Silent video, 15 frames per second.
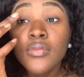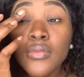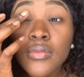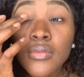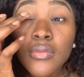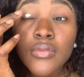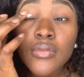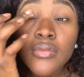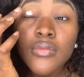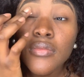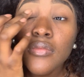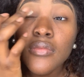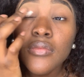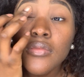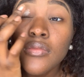Eye Primer
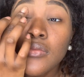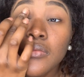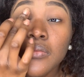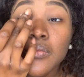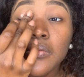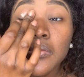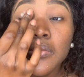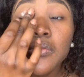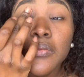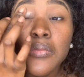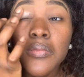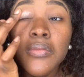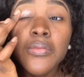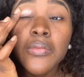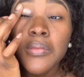in the shade
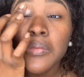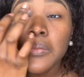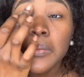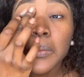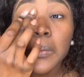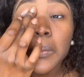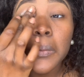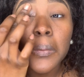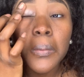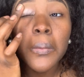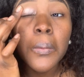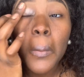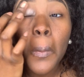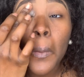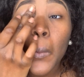Nude.
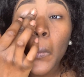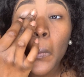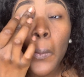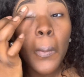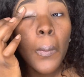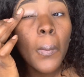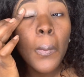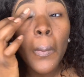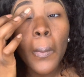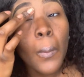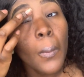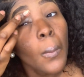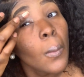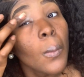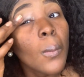When I apply
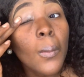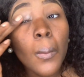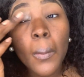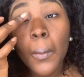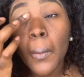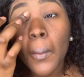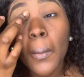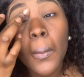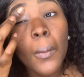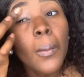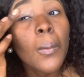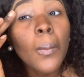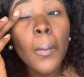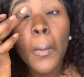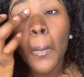this,
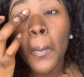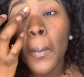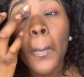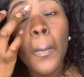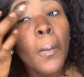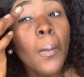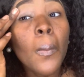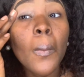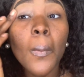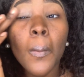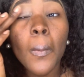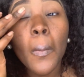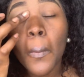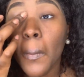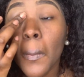I use my
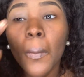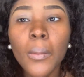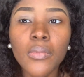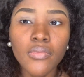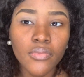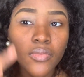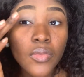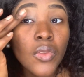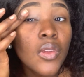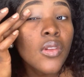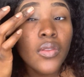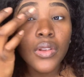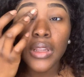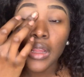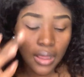finger, I just
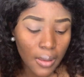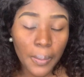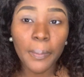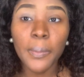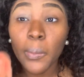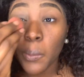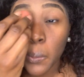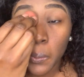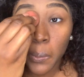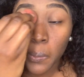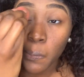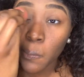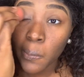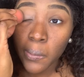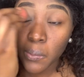rub it in,
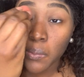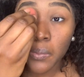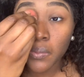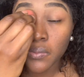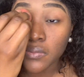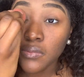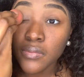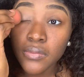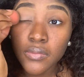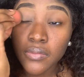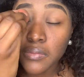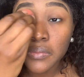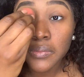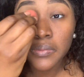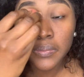and then I use
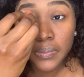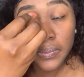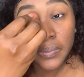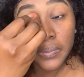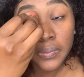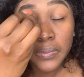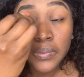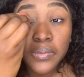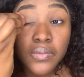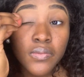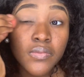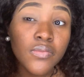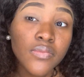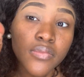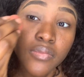the makeup
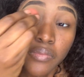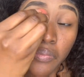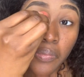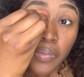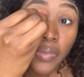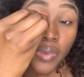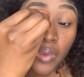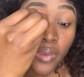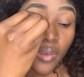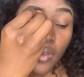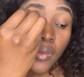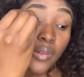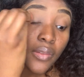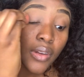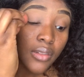sponge to
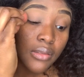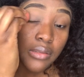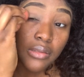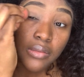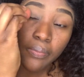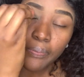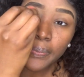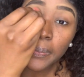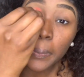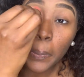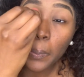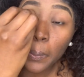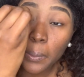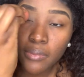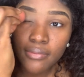help blend it
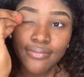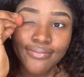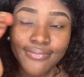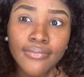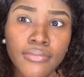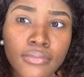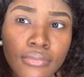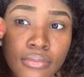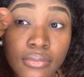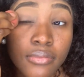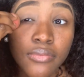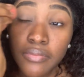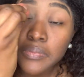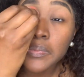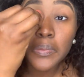into my
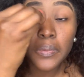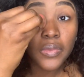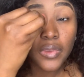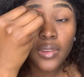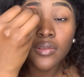eyelids.